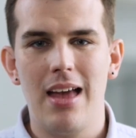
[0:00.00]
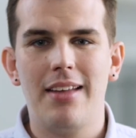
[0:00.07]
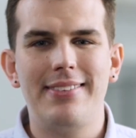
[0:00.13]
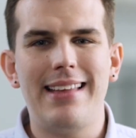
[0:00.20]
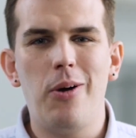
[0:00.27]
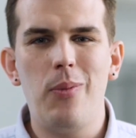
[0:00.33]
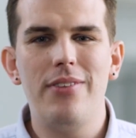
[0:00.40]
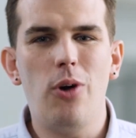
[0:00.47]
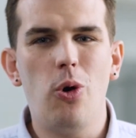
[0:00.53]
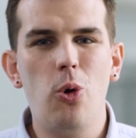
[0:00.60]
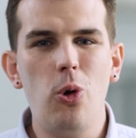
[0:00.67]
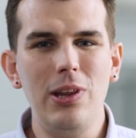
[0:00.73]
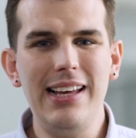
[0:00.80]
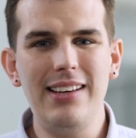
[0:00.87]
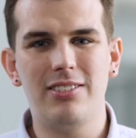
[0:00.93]
Now, we've
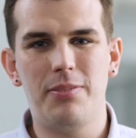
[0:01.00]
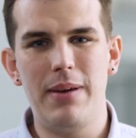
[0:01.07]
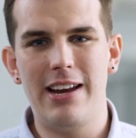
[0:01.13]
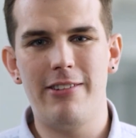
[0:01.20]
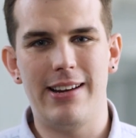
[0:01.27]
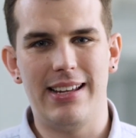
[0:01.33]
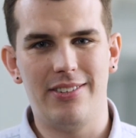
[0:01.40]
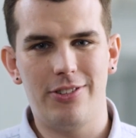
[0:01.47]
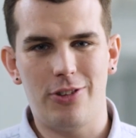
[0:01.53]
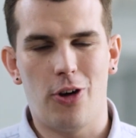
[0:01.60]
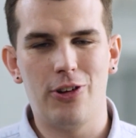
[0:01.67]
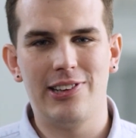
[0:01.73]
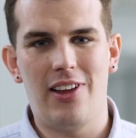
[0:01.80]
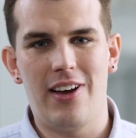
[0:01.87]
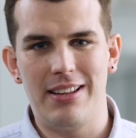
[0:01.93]
all experienced
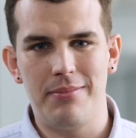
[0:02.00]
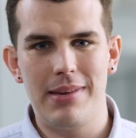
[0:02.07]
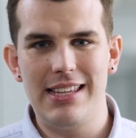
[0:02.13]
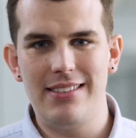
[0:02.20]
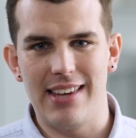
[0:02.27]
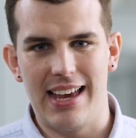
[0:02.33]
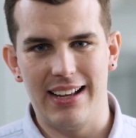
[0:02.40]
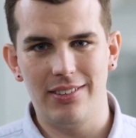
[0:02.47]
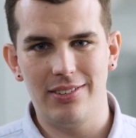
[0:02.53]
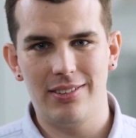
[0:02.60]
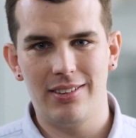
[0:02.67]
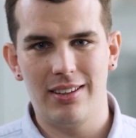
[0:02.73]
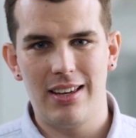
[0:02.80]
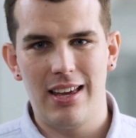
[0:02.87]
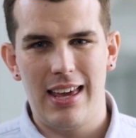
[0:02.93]
online meetings.